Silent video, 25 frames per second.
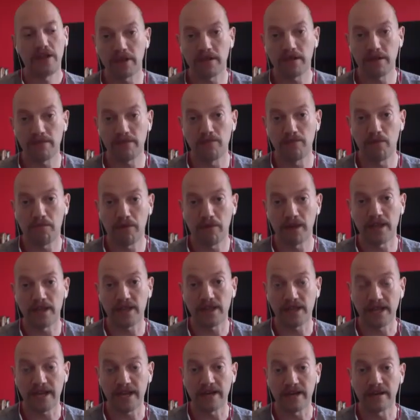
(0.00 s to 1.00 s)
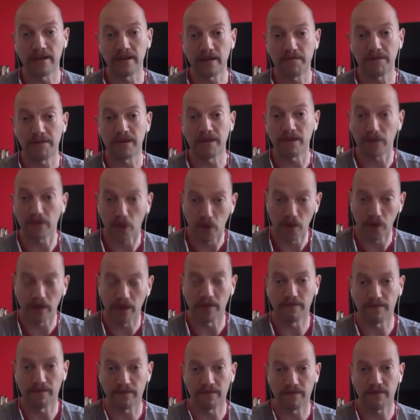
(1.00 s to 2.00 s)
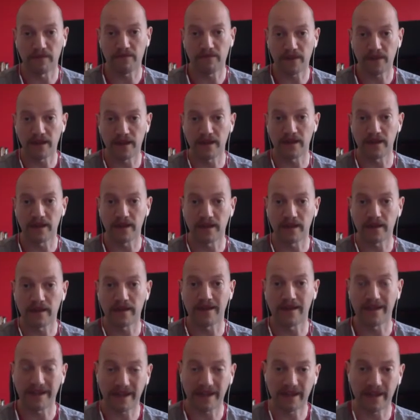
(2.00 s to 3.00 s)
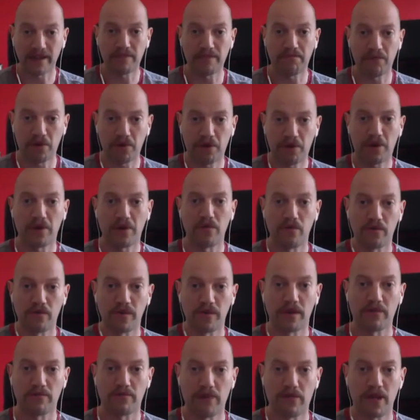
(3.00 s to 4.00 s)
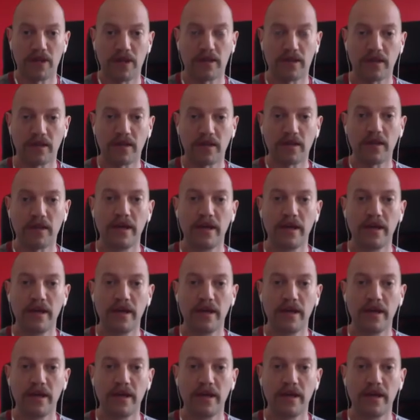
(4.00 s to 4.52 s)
small press scene has been doing for 15 years, is pushing all these writers.